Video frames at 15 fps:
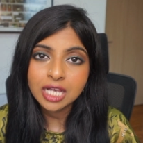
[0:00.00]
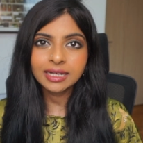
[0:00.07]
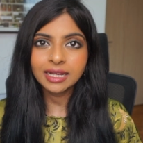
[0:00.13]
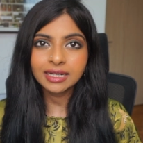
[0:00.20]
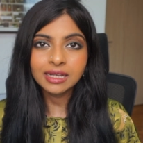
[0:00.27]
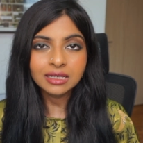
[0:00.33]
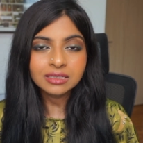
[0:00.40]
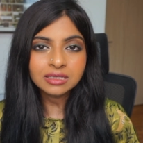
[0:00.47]

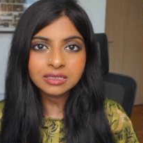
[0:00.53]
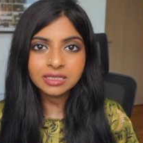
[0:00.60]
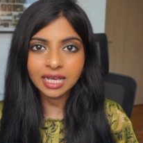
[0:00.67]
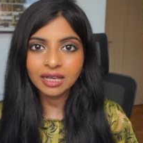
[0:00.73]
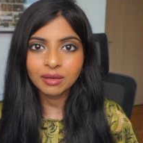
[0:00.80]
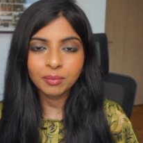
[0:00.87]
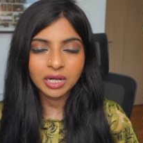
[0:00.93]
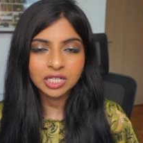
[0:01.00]
It doesn't
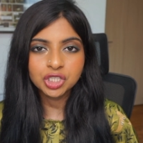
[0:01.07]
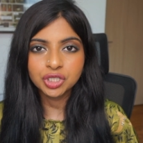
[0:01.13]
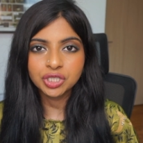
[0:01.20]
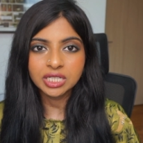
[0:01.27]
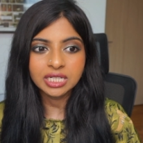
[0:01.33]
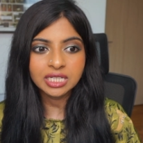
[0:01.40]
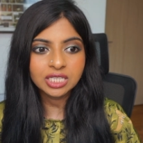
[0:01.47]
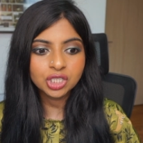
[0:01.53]
take much
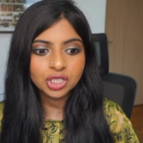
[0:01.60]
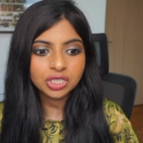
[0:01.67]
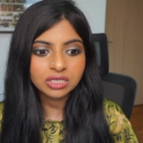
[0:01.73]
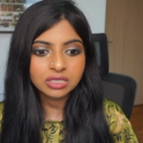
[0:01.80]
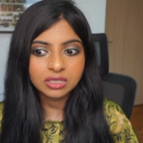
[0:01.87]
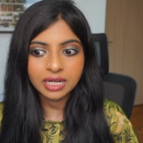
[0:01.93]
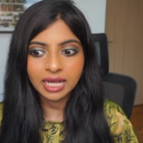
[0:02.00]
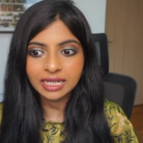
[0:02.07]
really, just
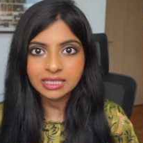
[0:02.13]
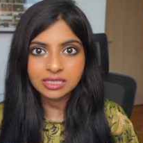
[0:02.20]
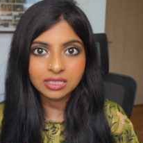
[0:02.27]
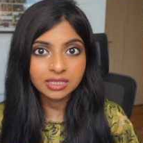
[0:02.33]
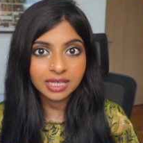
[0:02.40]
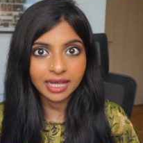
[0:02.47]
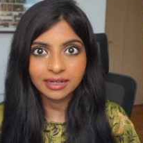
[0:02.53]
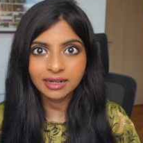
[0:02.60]
a nice,
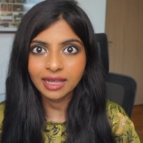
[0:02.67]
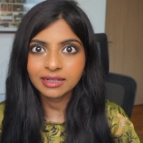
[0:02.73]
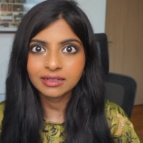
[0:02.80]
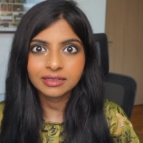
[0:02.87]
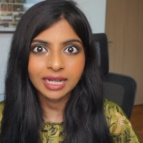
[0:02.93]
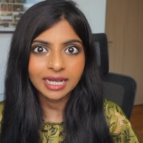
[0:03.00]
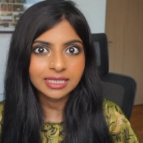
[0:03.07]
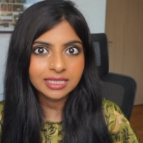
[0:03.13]
again, like
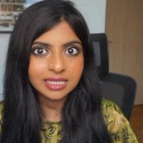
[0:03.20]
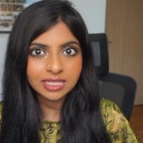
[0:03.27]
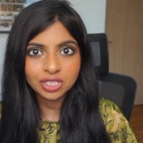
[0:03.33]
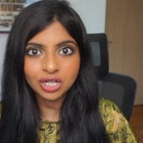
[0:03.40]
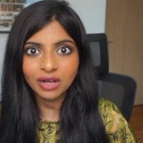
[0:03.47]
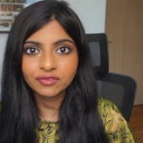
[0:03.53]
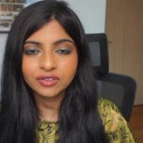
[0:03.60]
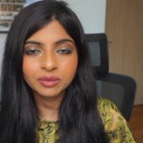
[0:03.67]
a nicely
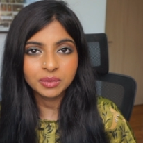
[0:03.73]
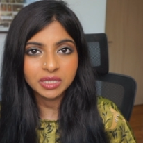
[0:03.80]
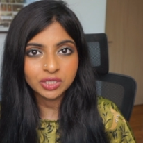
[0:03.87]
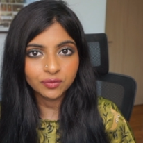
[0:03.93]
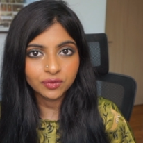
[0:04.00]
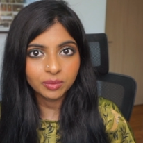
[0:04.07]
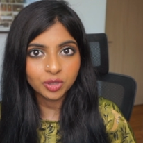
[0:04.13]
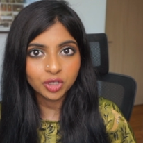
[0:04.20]
drafted piece
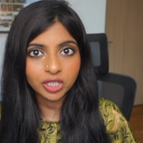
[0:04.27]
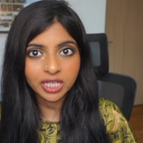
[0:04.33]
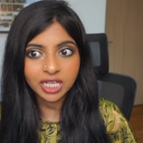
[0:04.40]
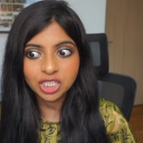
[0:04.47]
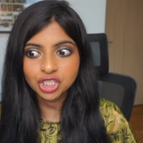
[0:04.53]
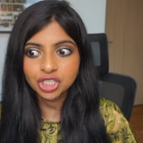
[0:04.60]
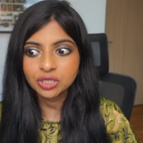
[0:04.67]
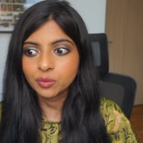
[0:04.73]
of
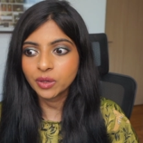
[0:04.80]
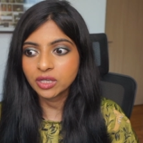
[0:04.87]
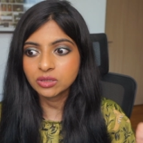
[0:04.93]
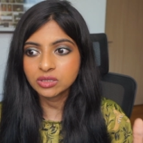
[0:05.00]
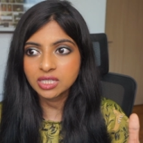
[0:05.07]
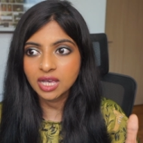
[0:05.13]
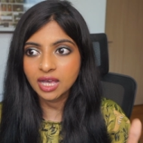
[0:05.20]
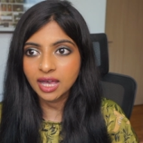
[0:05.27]
communication where you're
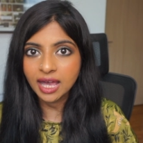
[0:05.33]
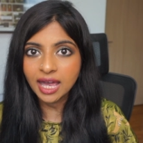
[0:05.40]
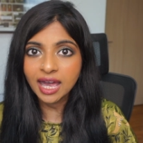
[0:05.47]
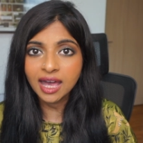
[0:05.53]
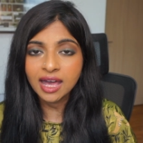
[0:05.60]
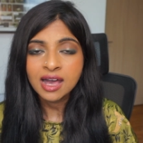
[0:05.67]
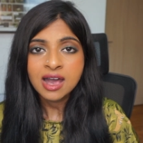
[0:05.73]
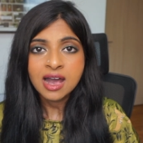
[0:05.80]
saying,
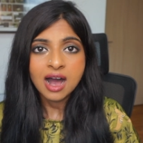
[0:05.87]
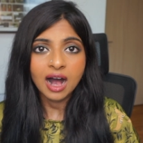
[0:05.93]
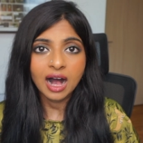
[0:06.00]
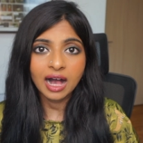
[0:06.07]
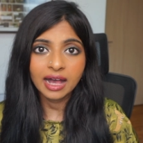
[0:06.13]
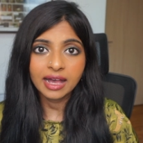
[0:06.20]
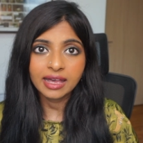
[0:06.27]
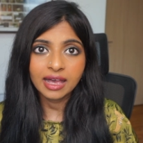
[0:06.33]
hey,
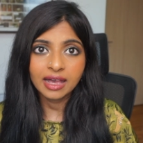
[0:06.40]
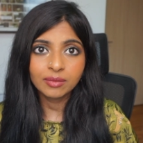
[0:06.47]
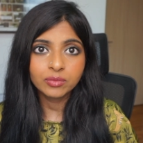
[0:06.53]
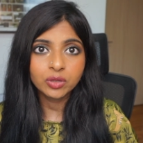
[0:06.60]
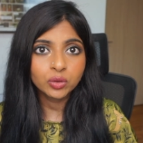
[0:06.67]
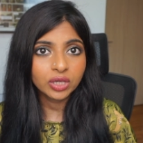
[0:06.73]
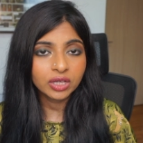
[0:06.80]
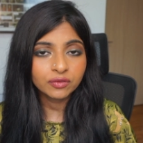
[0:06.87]
I am
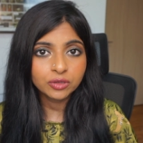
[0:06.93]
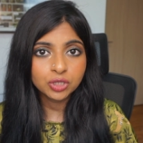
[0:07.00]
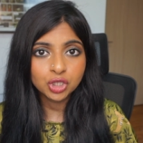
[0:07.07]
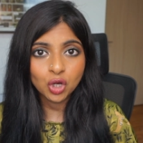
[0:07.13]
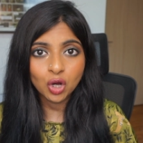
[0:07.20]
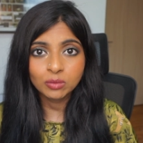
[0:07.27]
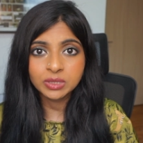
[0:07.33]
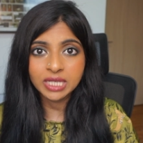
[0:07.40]
looking for
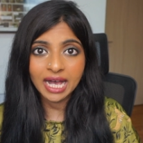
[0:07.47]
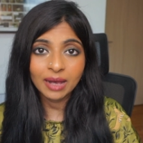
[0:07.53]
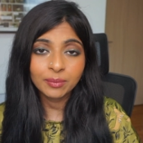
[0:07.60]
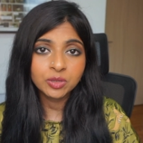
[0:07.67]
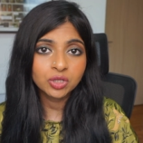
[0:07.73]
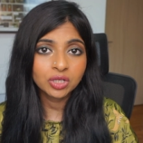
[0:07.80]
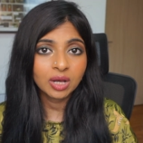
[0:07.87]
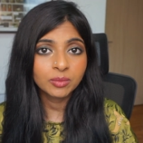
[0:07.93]
jobs. I
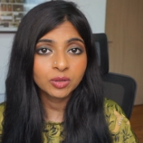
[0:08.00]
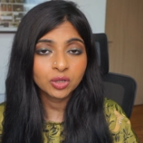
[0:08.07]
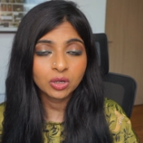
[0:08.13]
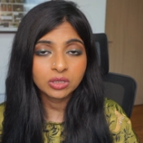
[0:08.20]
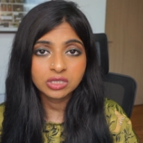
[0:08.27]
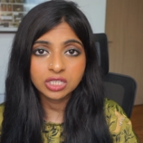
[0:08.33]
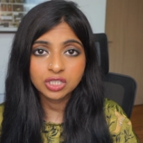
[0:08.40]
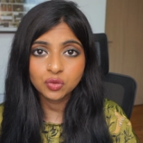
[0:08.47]
happen to come
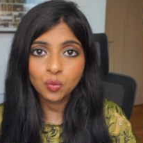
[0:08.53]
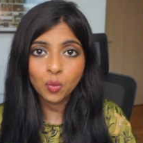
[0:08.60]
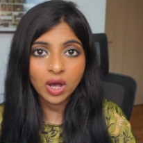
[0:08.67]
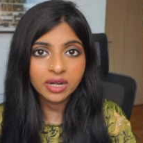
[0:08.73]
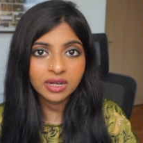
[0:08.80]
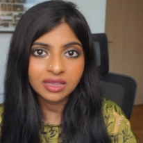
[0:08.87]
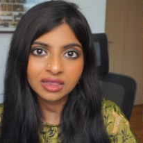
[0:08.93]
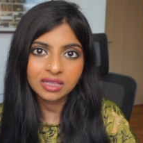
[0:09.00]
across this
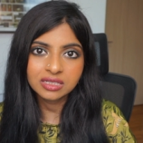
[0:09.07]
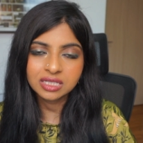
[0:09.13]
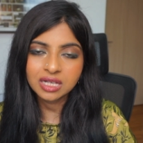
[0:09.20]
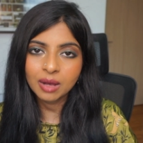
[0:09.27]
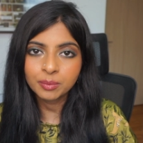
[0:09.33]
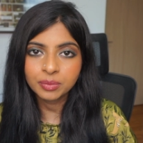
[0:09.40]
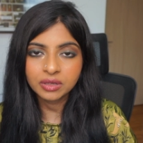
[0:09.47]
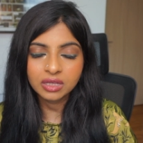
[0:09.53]
one in this
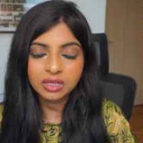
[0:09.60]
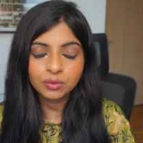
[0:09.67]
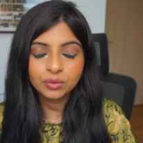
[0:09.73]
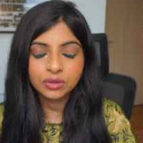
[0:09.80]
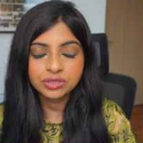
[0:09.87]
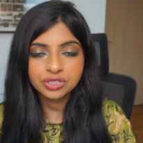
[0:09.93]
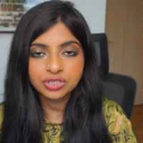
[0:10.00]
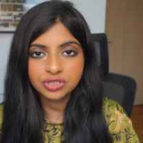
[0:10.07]
company,
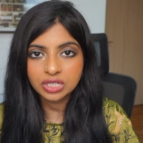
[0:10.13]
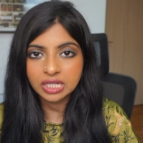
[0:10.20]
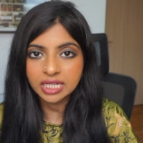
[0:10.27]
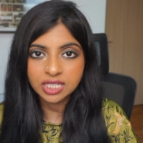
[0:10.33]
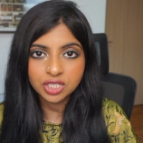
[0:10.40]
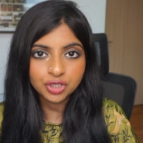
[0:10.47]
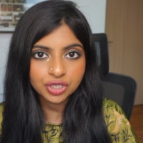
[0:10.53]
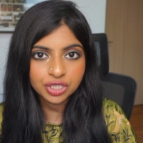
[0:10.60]
which is really
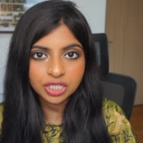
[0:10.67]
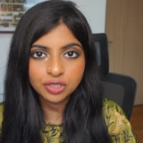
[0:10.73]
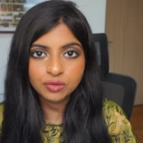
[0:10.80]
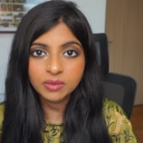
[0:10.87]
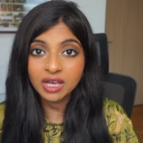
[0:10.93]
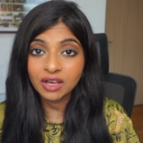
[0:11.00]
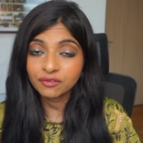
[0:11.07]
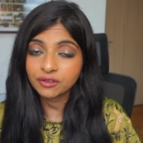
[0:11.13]
interesting to
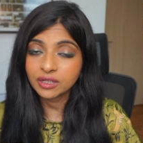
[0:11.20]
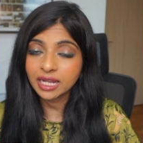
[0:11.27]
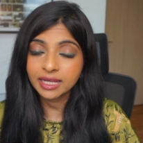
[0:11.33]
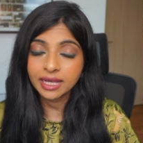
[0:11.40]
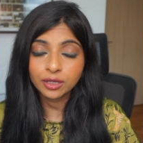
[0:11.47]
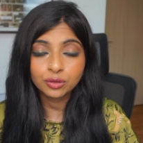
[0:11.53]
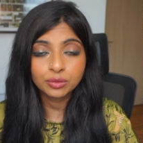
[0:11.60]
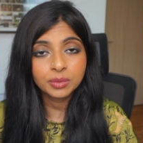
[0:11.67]
me. I feel like
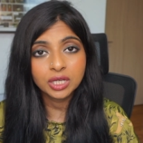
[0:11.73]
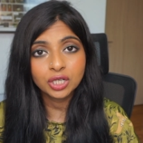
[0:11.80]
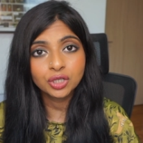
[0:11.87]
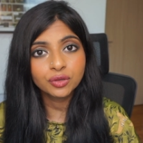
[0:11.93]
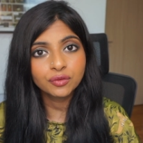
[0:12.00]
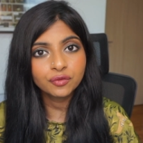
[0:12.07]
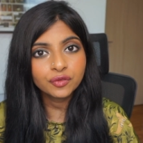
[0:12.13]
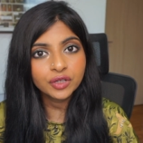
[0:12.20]
I could be a
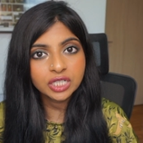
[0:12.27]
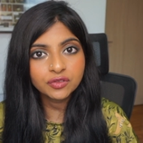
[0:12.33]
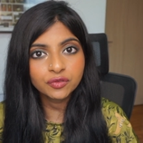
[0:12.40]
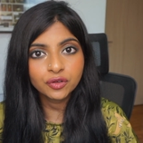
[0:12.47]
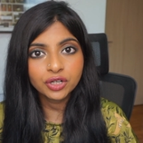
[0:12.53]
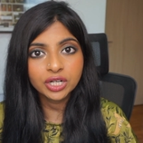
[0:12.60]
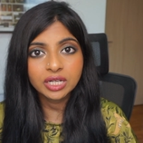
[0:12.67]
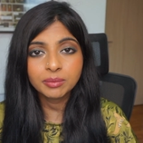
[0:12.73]
good fit
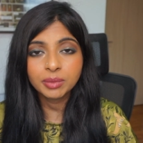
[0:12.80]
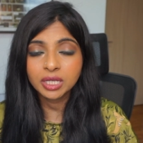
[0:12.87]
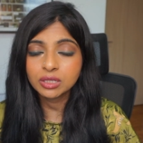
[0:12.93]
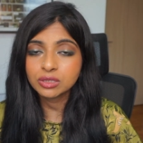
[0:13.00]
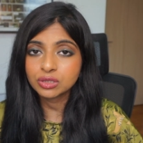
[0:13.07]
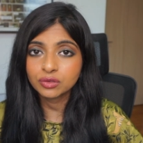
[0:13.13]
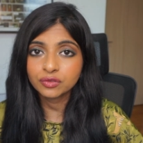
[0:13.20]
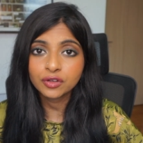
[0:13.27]
for it
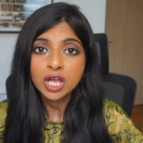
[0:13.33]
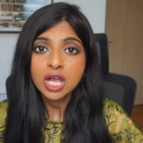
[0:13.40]
because of